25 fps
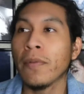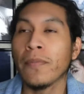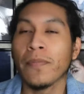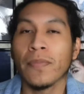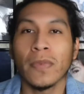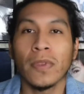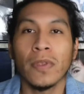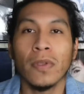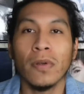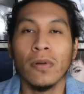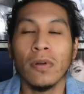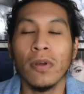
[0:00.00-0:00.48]

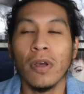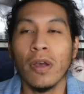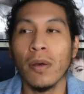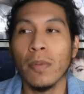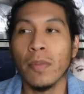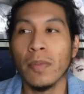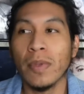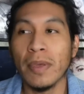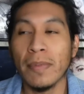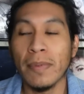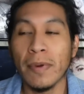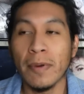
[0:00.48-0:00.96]
through
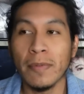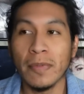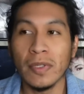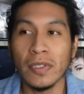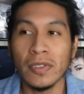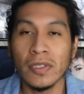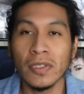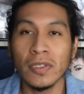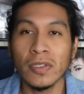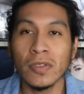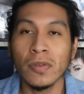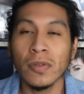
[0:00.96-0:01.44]
Amoeba
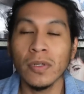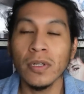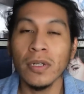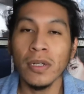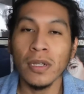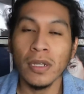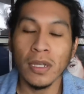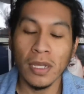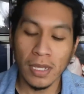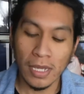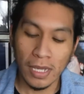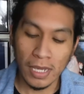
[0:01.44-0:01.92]
Music Store,
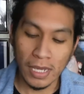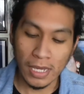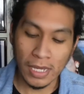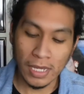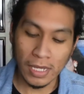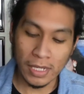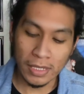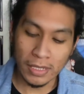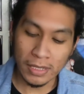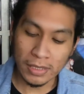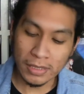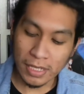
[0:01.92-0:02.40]

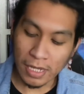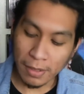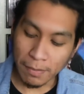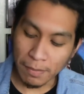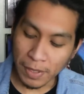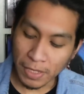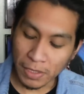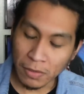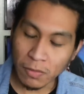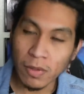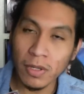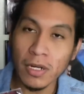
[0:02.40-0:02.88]
and this I
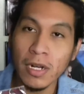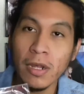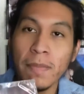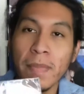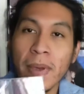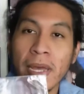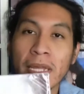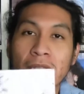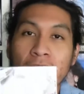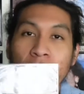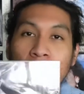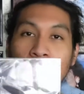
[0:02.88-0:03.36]
picked one up
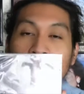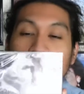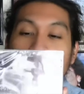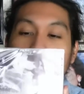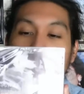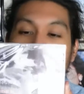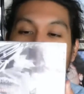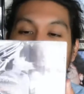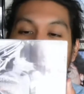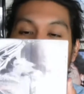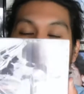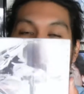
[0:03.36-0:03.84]
at
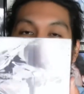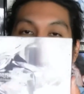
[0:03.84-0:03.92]
Target.